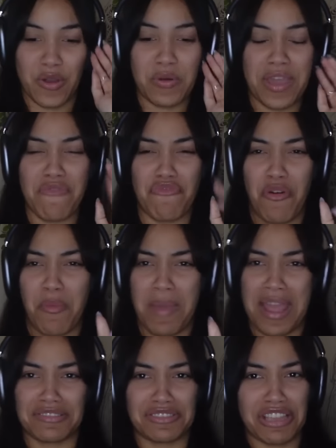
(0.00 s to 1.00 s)
Okay,
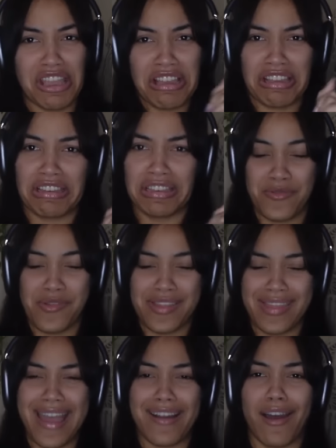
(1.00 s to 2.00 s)
romantic. Where'd
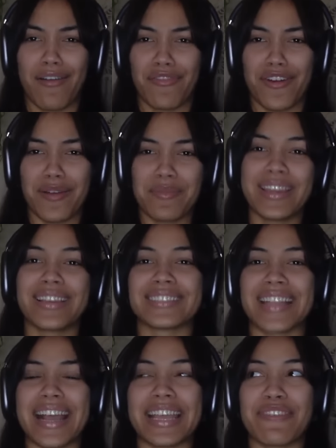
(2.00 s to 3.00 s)
that come from? He does
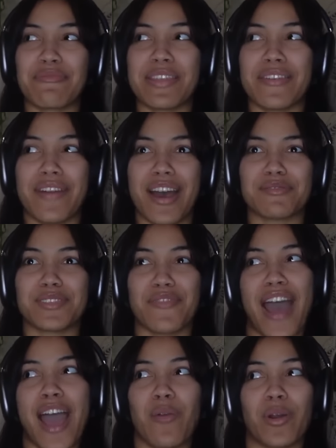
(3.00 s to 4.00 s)
not give me the vibes of
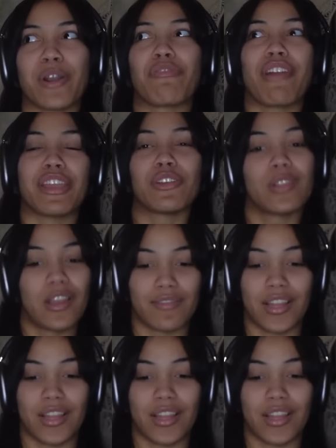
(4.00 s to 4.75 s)
I want to write you love